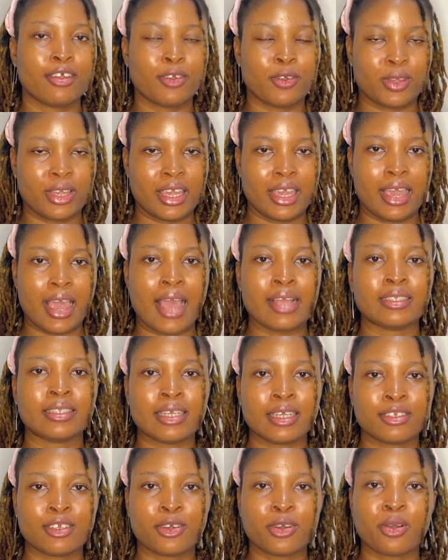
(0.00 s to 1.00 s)
Okay, I
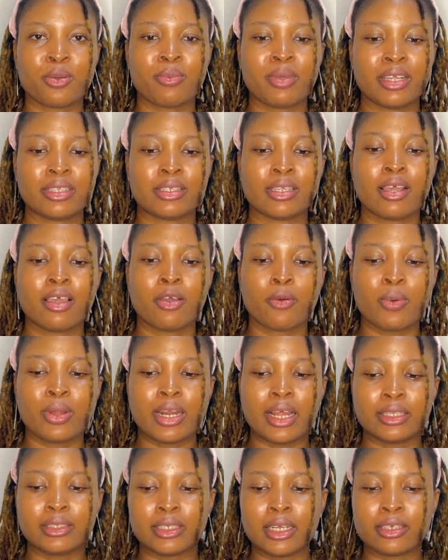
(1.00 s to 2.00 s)
check the comments. When
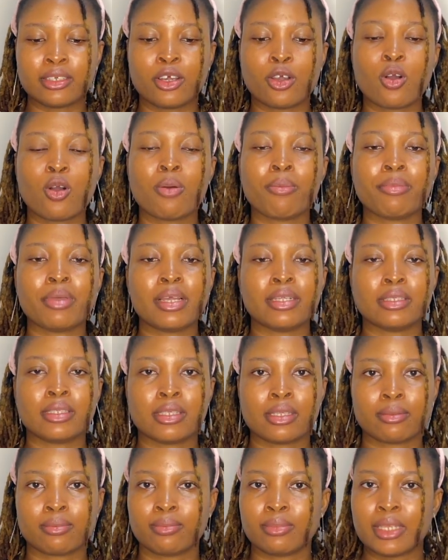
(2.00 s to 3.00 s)
I check the
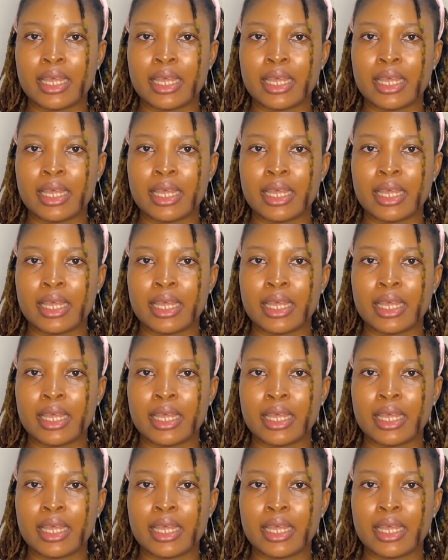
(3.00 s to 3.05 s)
comments,